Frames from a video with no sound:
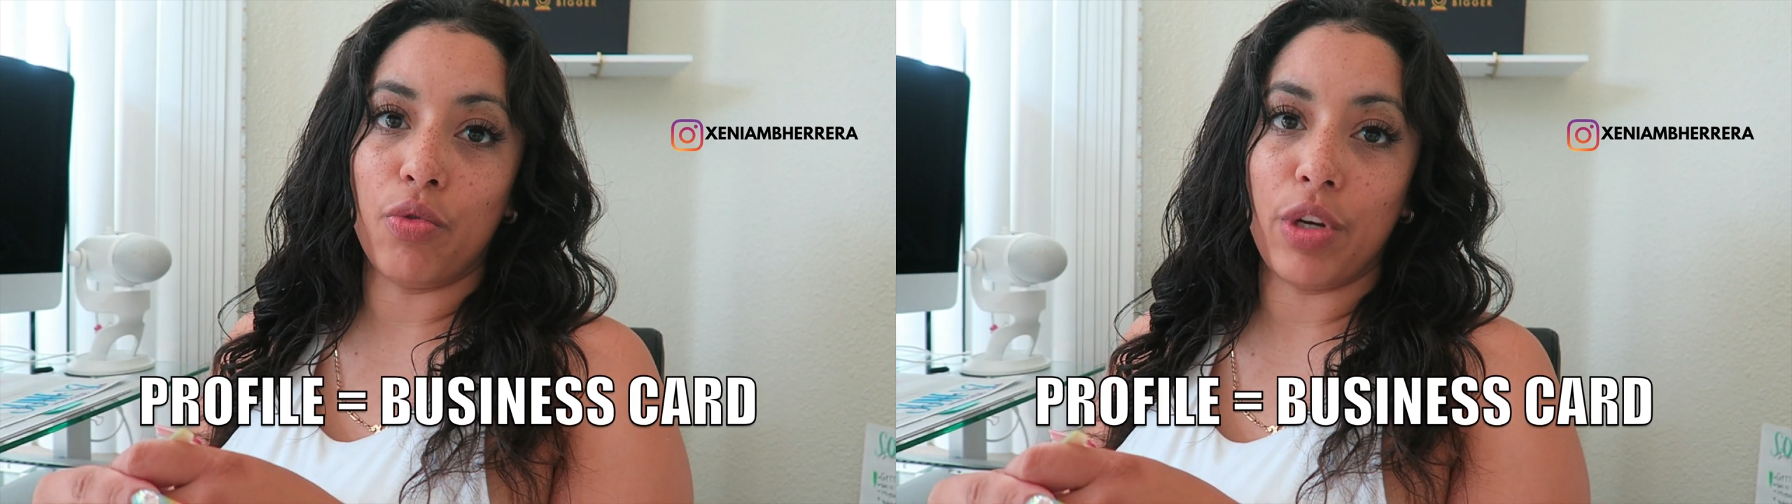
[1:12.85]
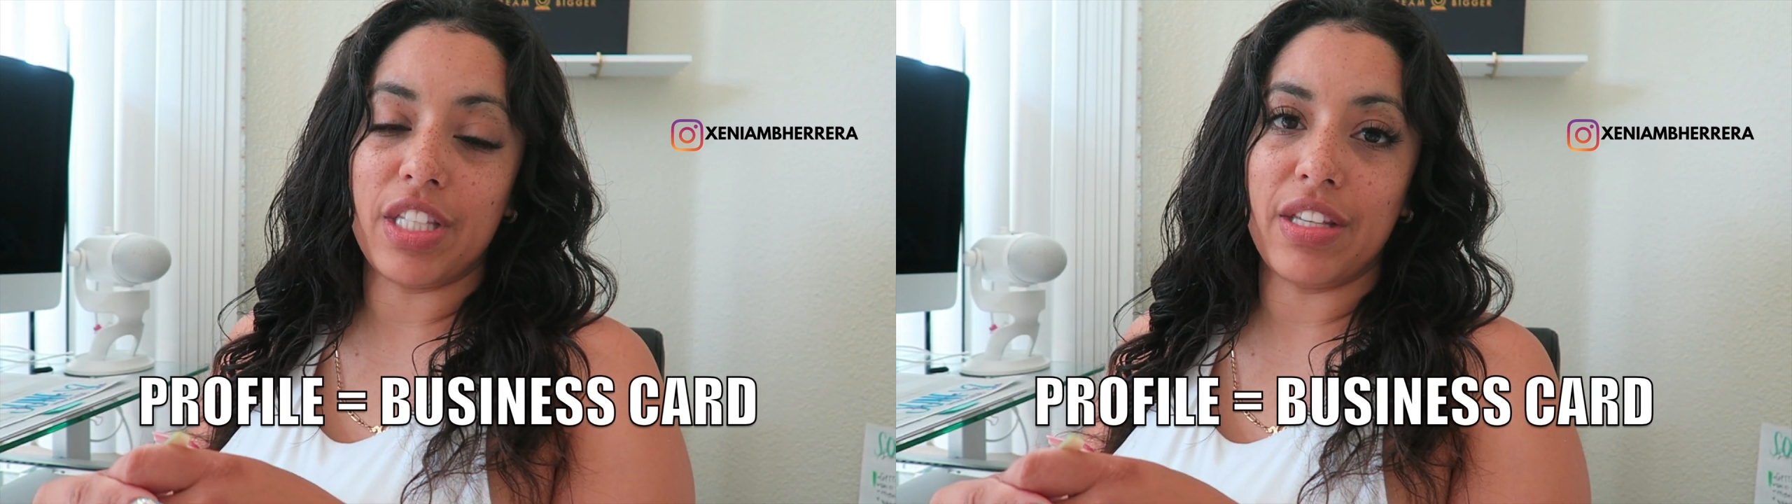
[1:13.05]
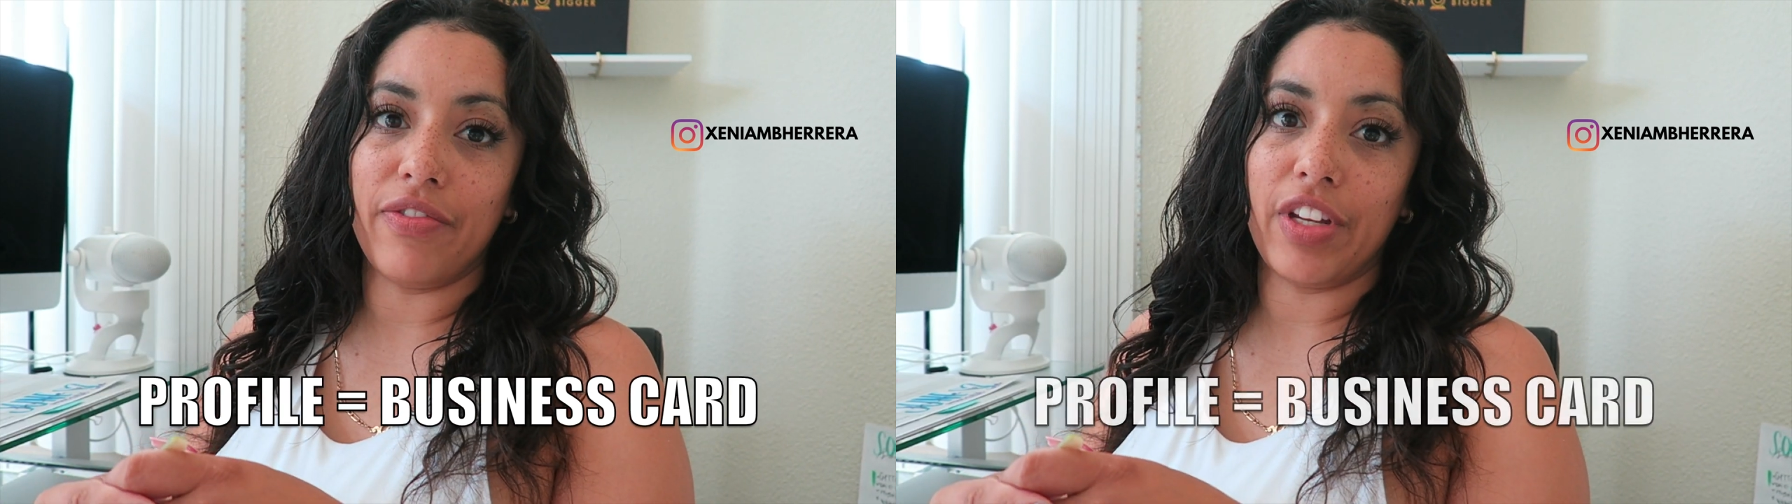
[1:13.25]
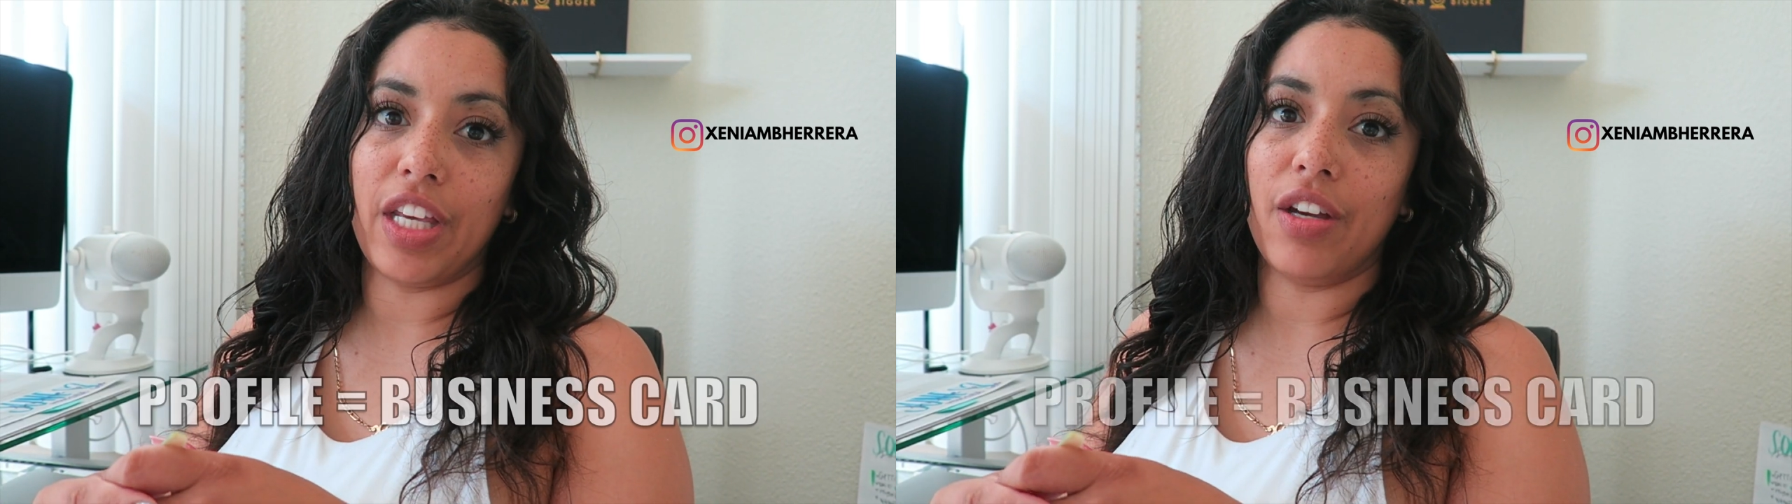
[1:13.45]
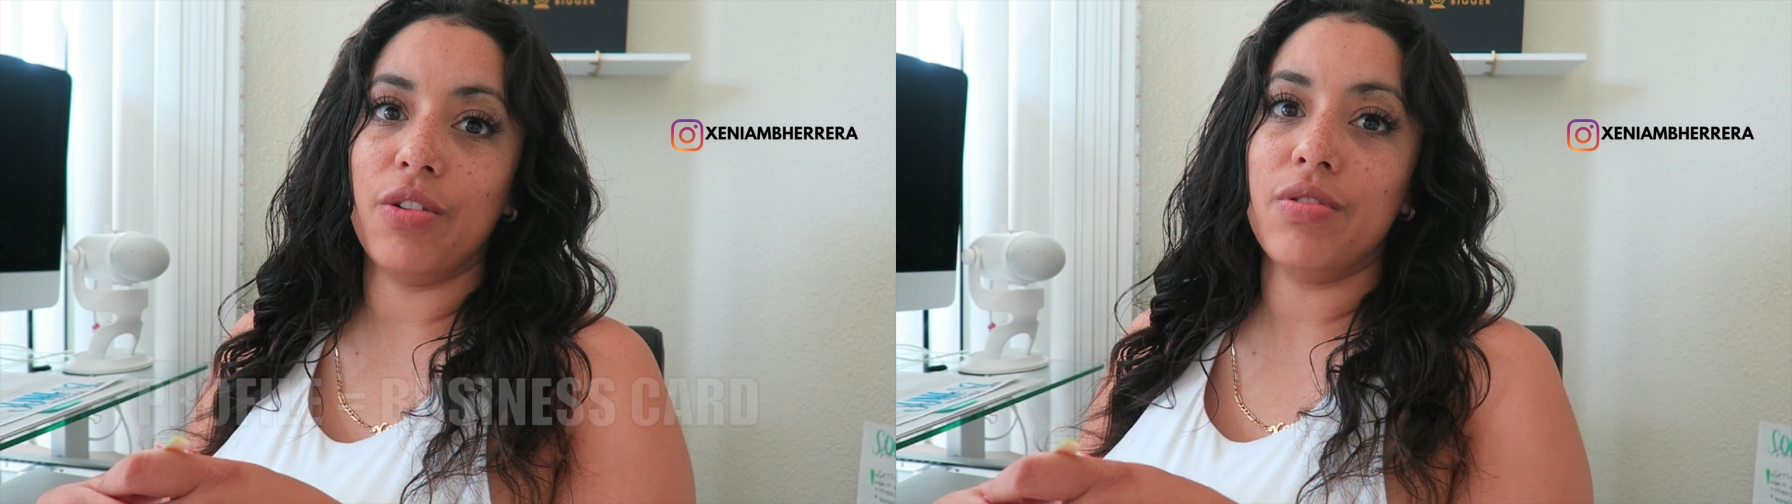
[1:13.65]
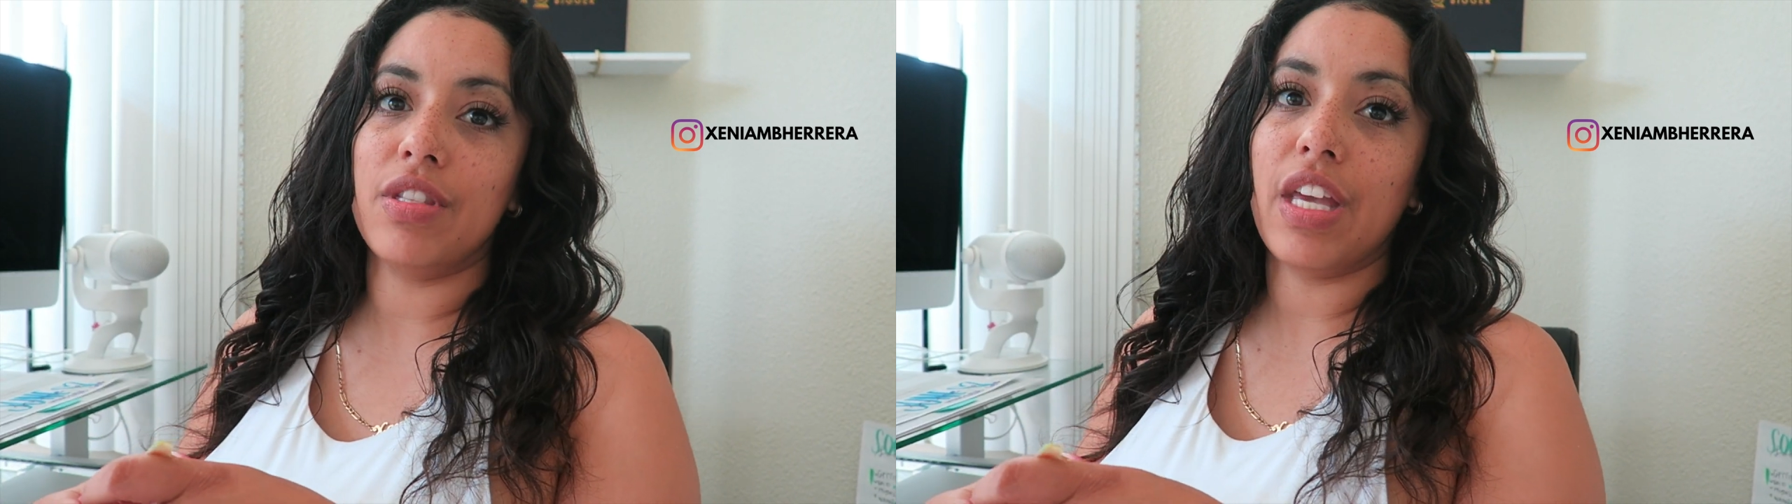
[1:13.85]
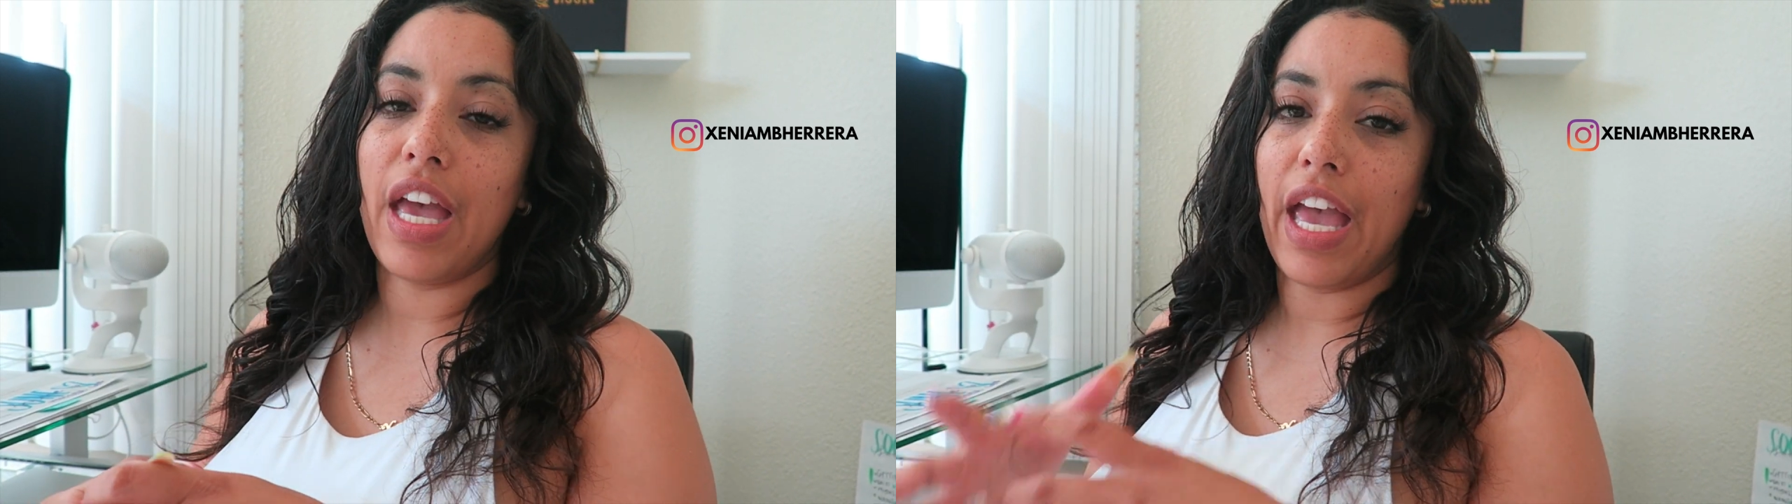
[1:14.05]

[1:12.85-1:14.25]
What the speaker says: recent videos,